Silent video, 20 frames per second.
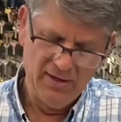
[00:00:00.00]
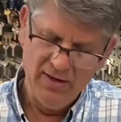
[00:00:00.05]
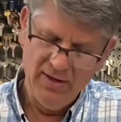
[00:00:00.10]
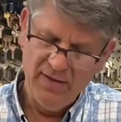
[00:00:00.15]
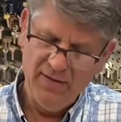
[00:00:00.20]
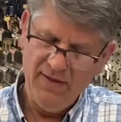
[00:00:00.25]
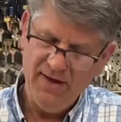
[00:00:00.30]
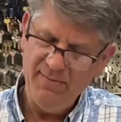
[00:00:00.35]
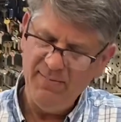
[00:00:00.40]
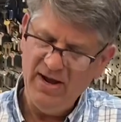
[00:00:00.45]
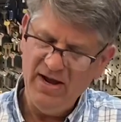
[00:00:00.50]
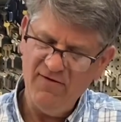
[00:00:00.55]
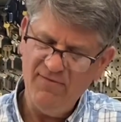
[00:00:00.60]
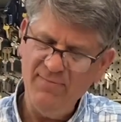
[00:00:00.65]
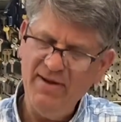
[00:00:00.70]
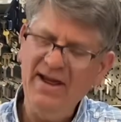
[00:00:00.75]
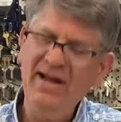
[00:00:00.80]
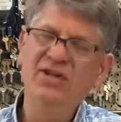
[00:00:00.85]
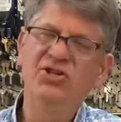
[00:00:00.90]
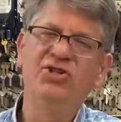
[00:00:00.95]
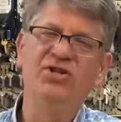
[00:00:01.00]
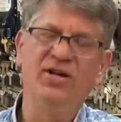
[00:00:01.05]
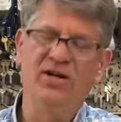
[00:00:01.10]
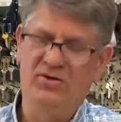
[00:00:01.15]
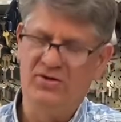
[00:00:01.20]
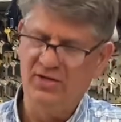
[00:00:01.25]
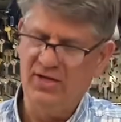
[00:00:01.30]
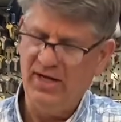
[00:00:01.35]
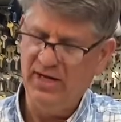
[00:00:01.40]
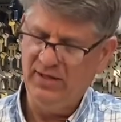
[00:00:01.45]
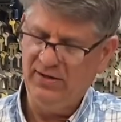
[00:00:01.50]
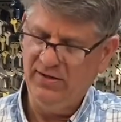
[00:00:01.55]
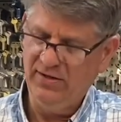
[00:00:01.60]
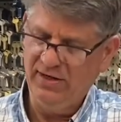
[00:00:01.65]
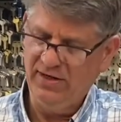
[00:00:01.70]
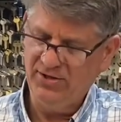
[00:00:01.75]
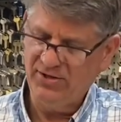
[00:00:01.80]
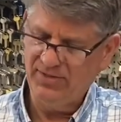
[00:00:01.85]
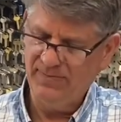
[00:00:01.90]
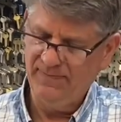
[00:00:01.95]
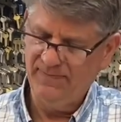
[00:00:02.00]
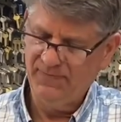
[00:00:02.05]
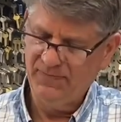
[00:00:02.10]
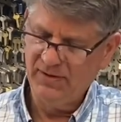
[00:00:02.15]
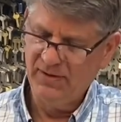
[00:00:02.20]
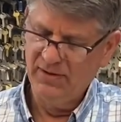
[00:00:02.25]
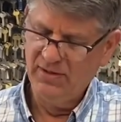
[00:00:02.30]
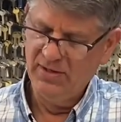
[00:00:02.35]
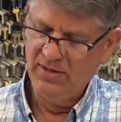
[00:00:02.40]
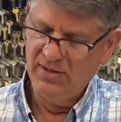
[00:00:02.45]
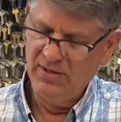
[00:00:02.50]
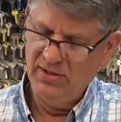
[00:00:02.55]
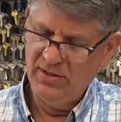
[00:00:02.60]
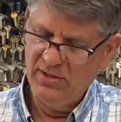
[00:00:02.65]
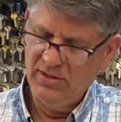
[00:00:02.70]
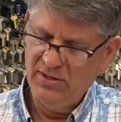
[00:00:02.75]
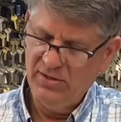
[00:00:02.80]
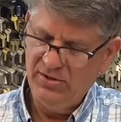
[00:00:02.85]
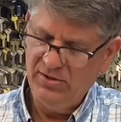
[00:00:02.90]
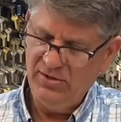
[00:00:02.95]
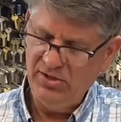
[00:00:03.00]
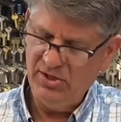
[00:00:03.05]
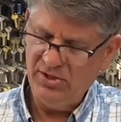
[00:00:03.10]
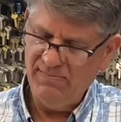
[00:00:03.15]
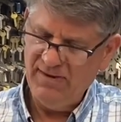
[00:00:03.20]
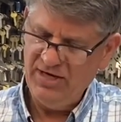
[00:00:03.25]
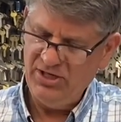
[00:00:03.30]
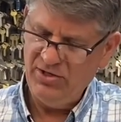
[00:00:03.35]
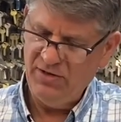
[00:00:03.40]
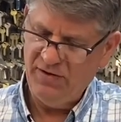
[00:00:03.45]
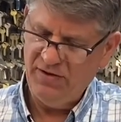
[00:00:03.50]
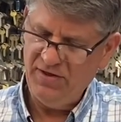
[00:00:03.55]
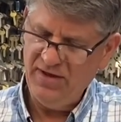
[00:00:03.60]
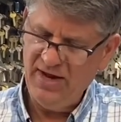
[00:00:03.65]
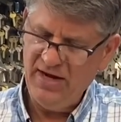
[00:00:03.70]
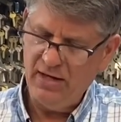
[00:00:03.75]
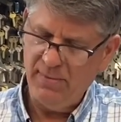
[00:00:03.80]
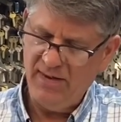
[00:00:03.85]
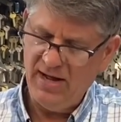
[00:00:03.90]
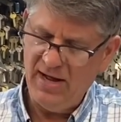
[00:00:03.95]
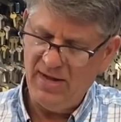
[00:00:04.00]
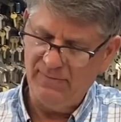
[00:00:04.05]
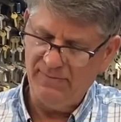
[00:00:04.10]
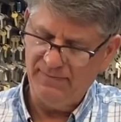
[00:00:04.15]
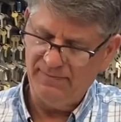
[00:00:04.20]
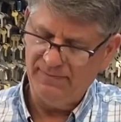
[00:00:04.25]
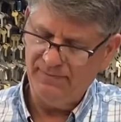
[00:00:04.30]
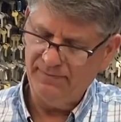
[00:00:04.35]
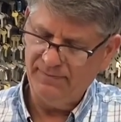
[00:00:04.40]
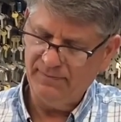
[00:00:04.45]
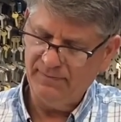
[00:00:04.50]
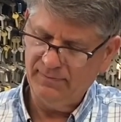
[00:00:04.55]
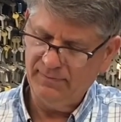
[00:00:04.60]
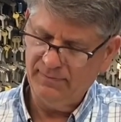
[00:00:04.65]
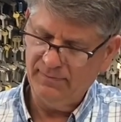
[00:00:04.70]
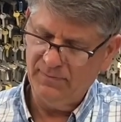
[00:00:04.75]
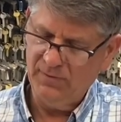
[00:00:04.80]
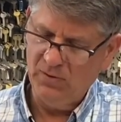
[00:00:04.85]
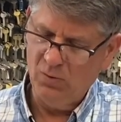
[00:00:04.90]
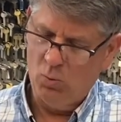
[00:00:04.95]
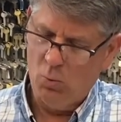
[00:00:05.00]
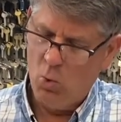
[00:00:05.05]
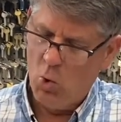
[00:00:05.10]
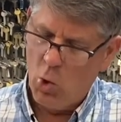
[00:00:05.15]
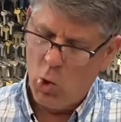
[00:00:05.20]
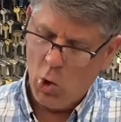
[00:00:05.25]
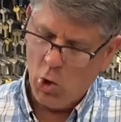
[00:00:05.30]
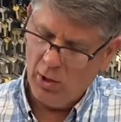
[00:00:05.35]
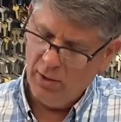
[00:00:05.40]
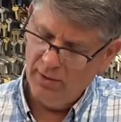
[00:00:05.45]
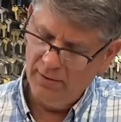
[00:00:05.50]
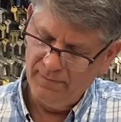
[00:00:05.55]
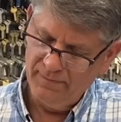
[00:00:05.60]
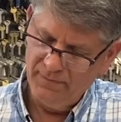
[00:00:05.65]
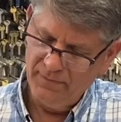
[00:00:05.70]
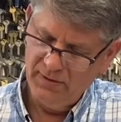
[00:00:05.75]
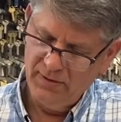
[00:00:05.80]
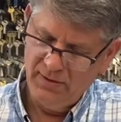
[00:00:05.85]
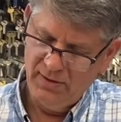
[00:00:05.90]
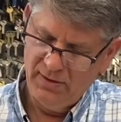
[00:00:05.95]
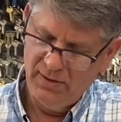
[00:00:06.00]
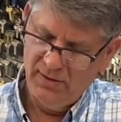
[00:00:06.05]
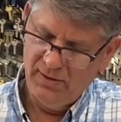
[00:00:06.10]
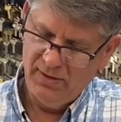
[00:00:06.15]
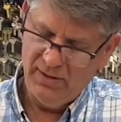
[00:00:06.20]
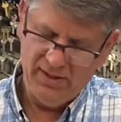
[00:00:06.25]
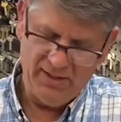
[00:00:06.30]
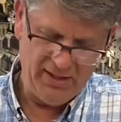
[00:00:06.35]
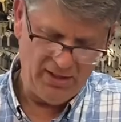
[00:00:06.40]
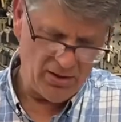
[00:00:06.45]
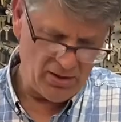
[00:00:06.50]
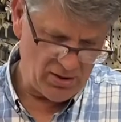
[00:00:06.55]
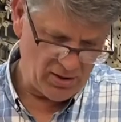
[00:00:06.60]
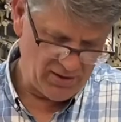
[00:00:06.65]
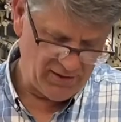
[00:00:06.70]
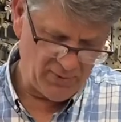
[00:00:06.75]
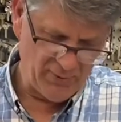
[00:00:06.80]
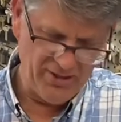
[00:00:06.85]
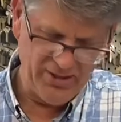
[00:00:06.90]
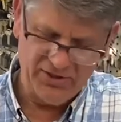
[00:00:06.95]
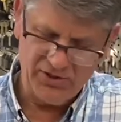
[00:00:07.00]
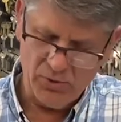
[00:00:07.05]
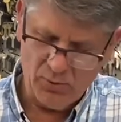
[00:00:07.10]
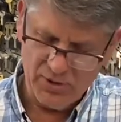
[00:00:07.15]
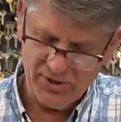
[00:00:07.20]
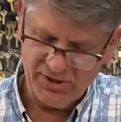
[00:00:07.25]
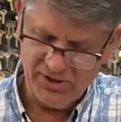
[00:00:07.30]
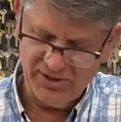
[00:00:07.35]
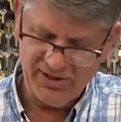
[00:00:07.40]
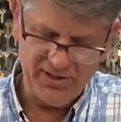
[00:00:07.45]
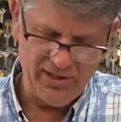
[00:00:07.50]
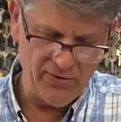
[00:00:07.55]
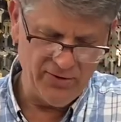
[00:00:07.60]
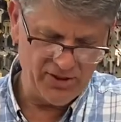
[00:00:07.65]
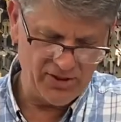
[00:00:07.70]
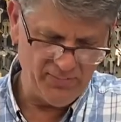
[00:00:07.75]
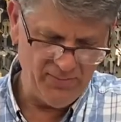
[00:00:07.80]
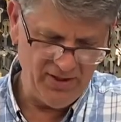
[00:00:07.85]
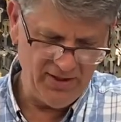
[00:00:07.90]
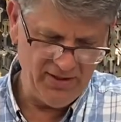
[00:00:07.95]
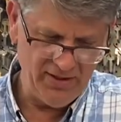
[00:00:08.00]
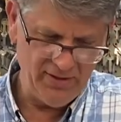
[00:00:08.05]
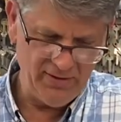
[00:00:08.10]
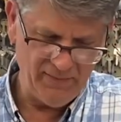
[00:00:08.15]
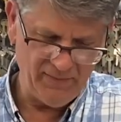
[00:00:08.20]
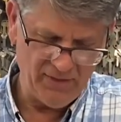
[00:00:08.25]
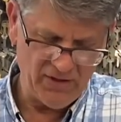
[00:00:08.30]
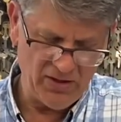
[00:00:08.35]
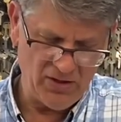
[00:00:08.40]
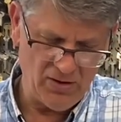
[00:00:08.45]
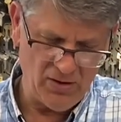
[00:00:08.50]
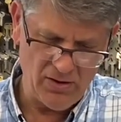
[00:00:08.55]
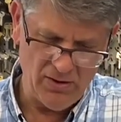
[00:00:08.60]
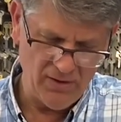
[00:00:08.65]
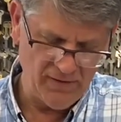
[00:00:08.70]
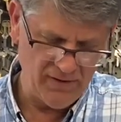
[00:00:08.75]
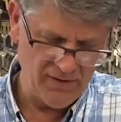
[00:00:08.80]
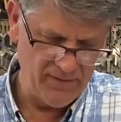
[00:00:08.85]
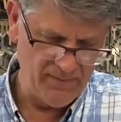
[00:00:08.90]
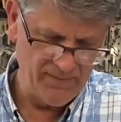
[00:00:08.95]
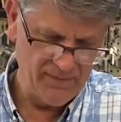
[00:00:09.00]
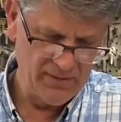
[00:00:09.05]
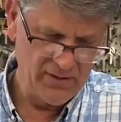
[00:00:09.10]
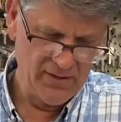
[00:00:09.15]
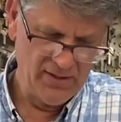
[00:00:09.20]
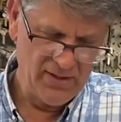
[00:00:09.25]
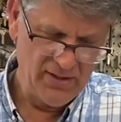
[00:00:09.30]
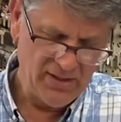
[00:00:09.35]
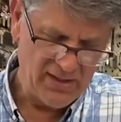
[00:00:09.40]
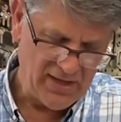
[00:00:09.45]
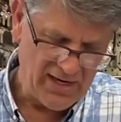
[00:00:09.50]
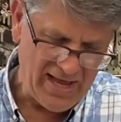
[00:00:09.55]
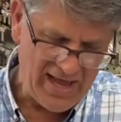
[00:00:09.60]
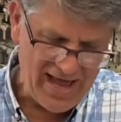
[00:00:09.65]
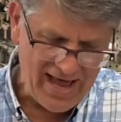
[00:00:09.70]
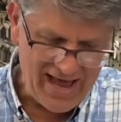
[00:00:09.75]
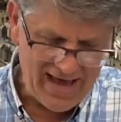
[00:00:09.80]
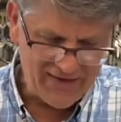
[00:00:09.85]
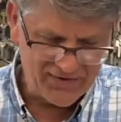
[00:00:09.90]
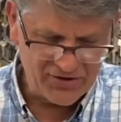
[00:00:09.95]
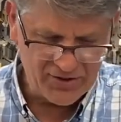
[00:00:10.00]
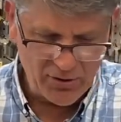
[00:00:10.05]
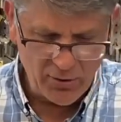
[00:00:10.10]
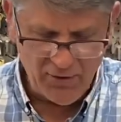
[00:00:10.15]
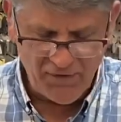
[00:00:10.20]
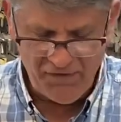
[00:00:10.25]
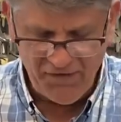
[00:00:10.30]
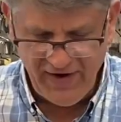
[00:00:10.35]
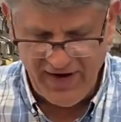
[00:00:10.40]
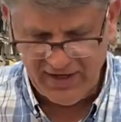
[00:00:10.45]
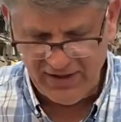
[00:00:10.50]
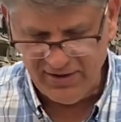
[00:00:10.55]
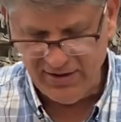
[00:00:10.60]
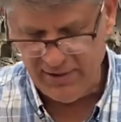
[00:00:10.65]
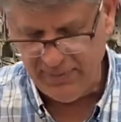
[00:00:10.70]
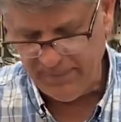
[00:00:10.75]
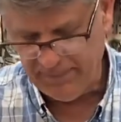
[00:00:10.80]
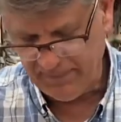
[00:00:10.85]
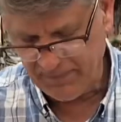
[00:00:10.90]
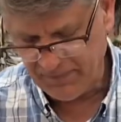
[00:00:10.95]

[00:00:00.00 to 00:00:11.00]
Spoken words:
They may have made shells like this. So it just makes you think about war and all of the resources that are expended and all of the lives that are affected,